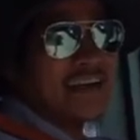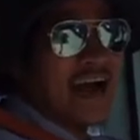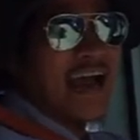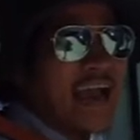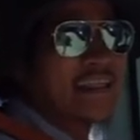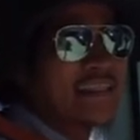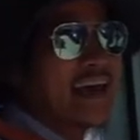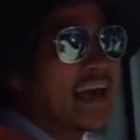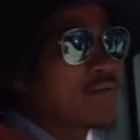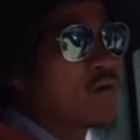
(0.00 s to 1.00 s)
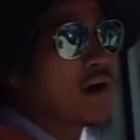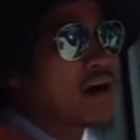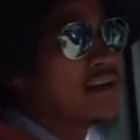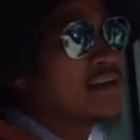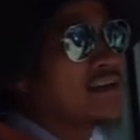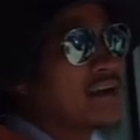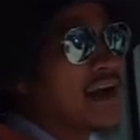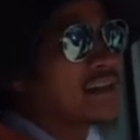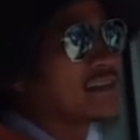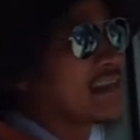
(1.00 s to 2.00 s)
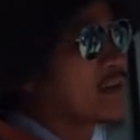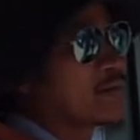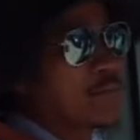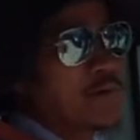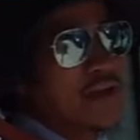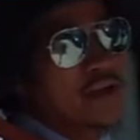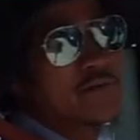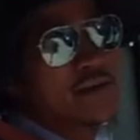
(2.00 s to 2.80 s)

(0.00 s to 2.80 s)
Yeah, I had one. I don't want to bring it over